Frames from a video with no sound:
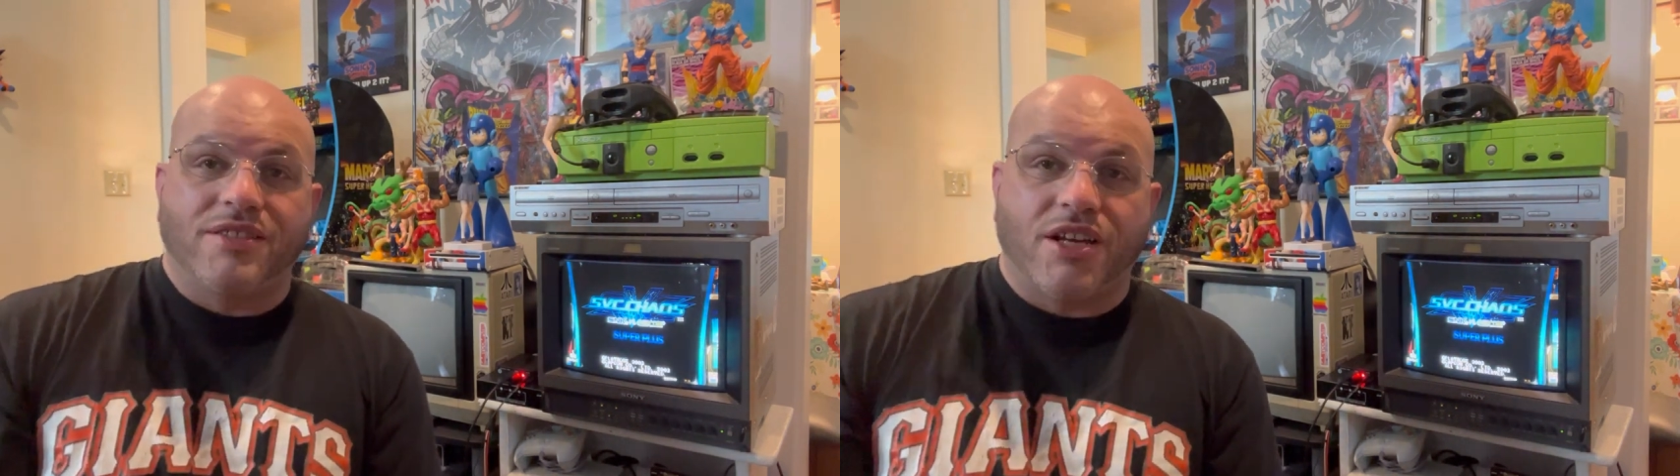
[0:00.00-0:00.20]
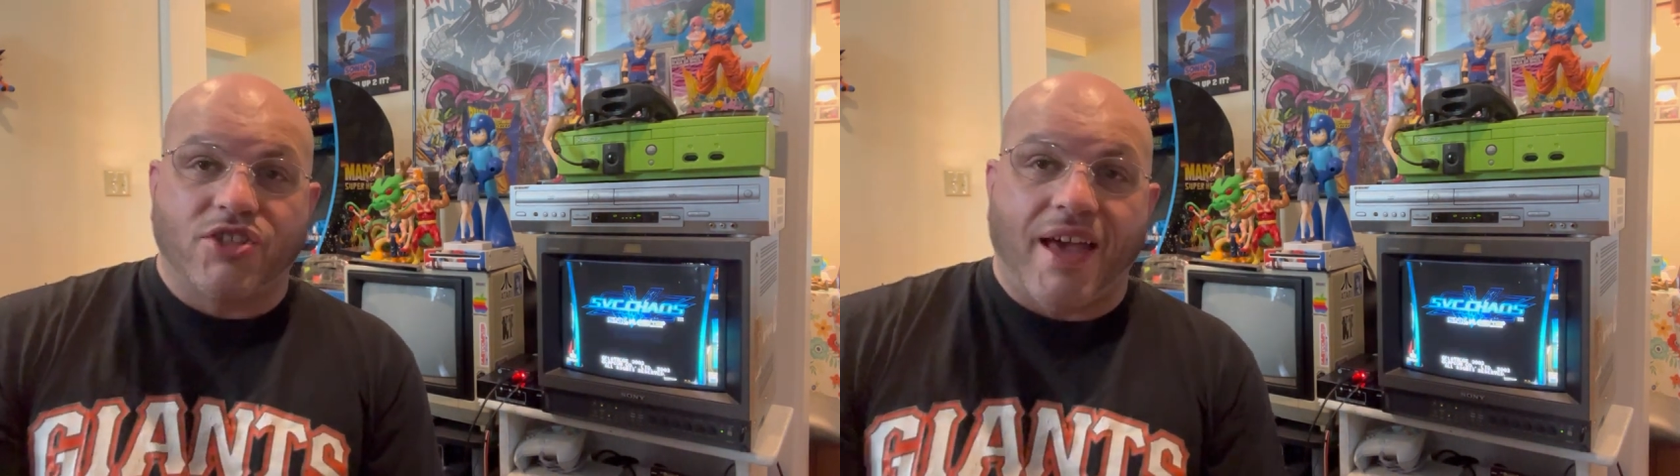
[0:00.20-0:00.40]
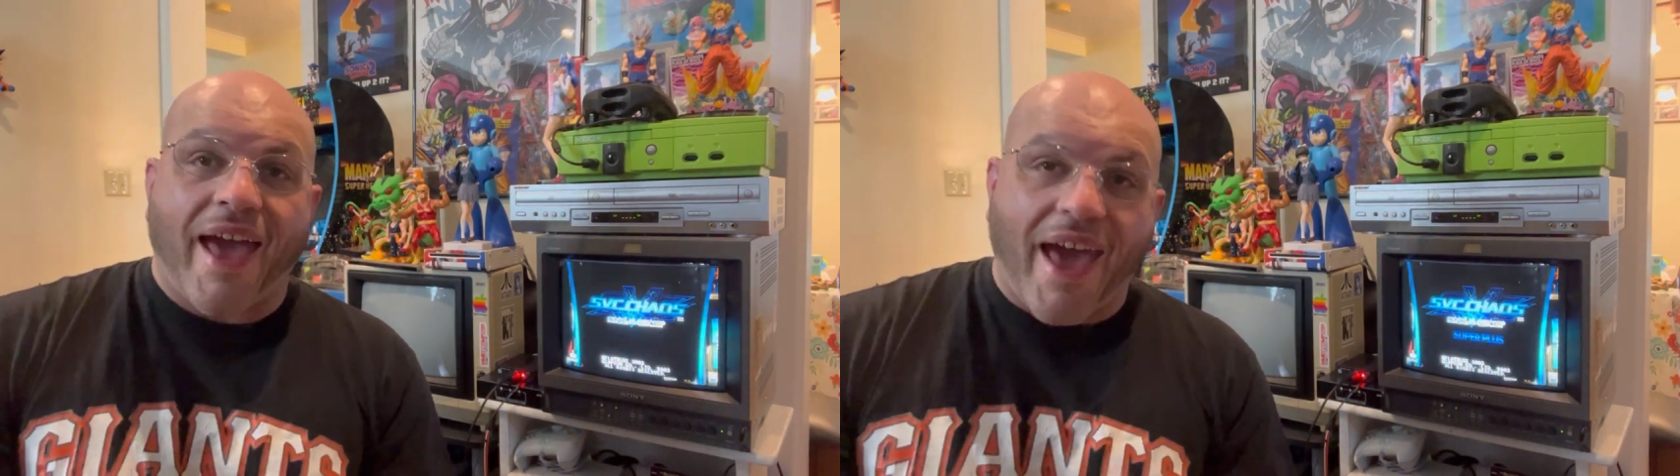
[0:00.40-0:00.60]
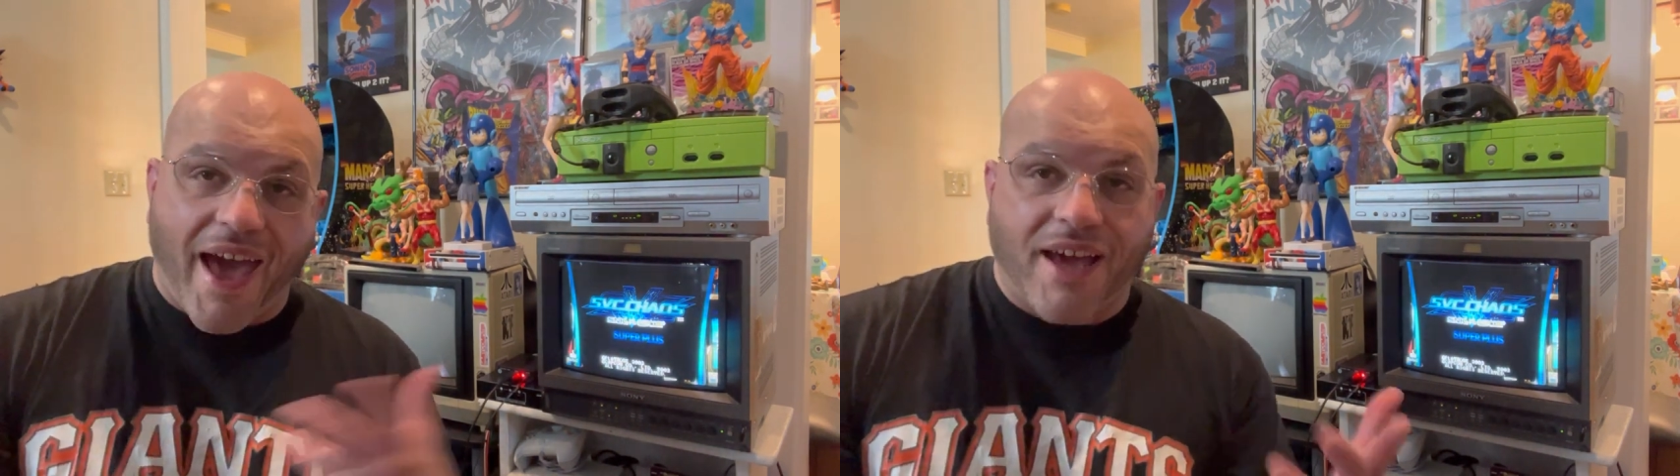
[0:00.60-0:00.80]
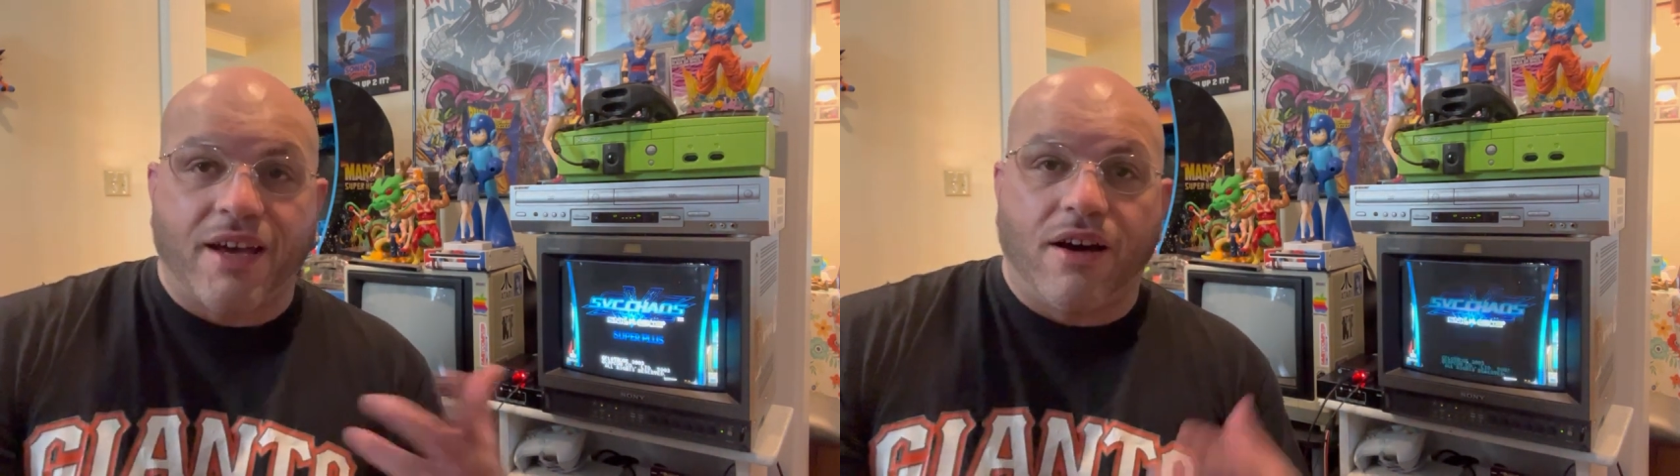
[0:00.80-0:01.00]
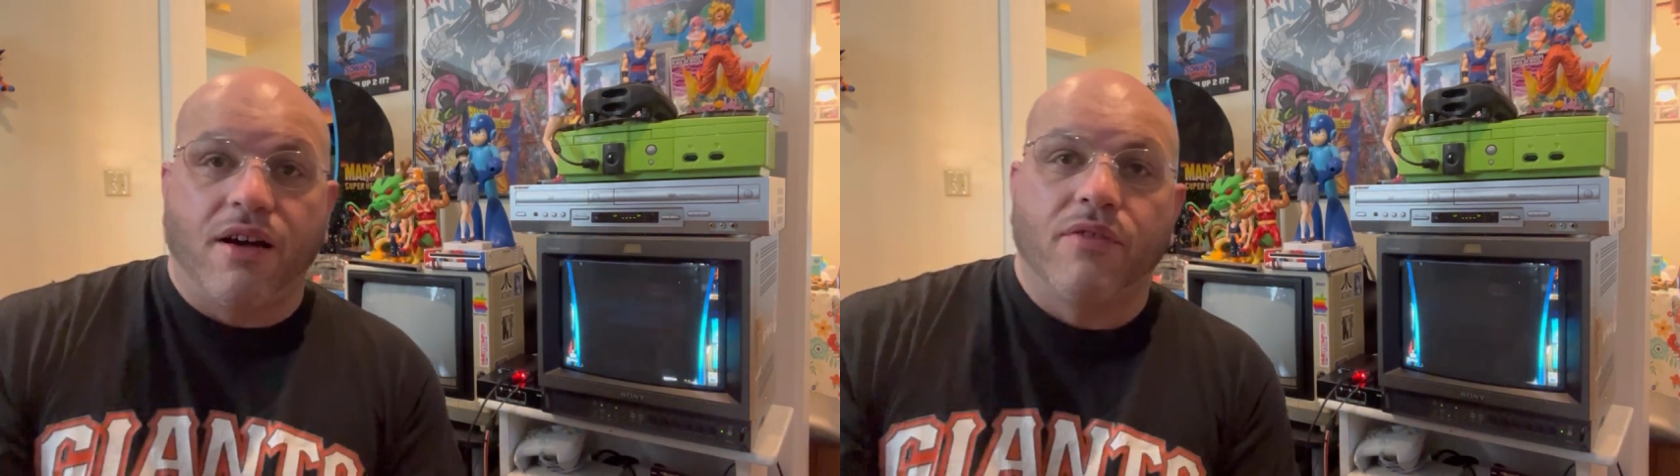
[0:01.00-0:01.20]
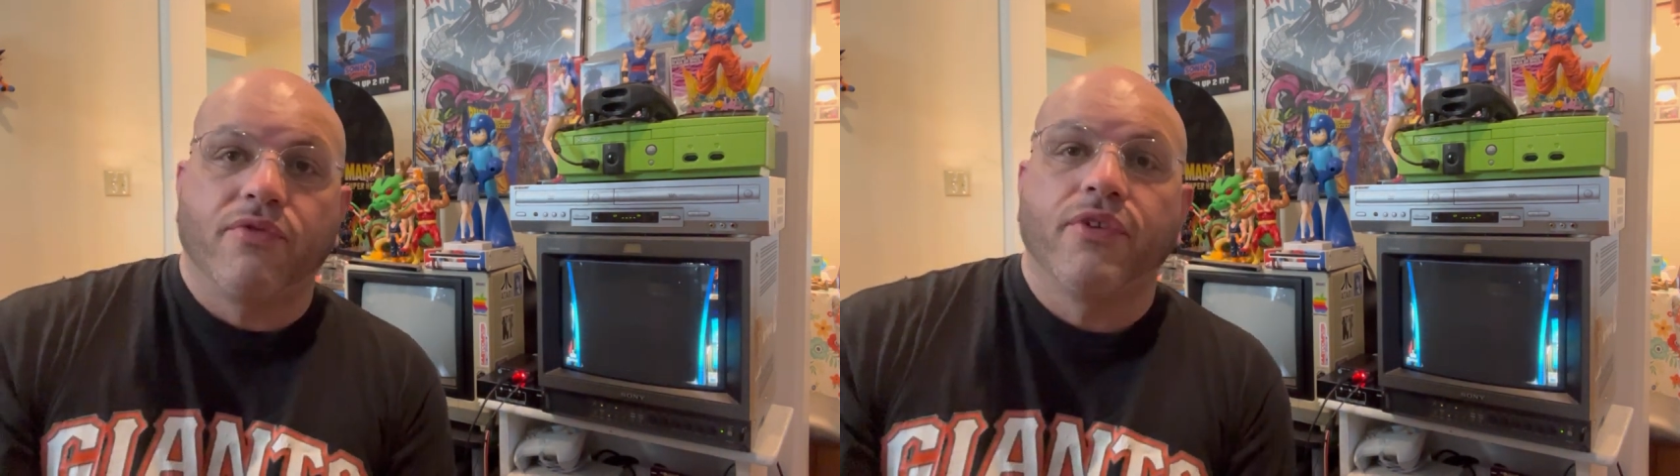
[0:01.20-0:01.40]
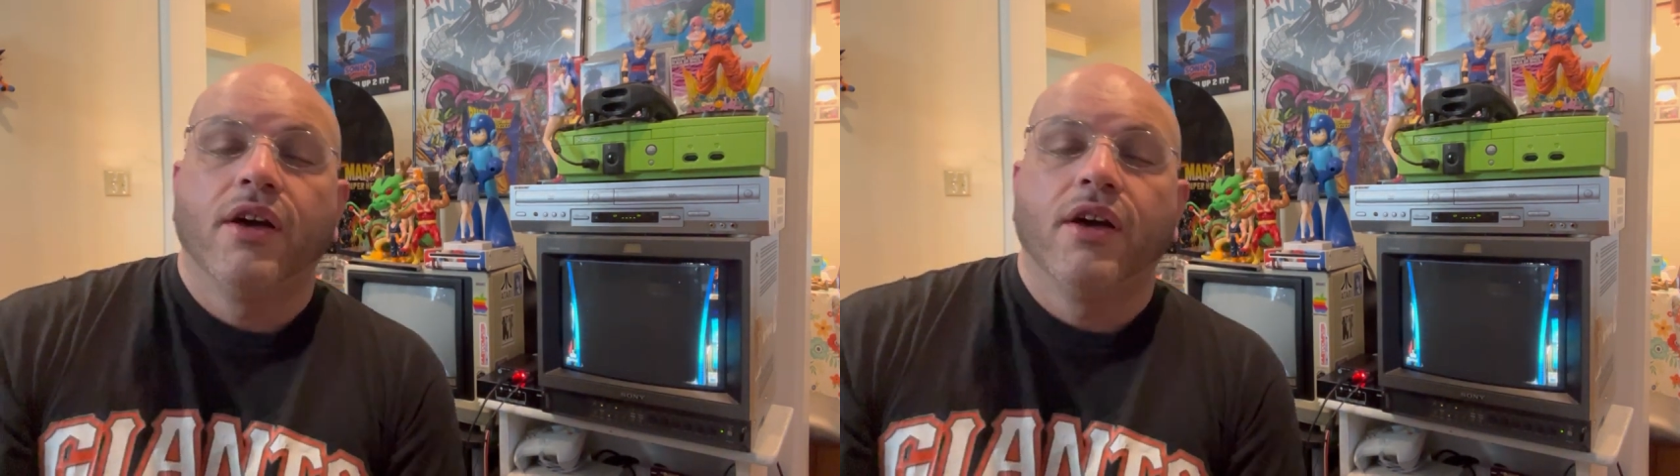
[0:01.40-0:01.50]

It's actually a hack of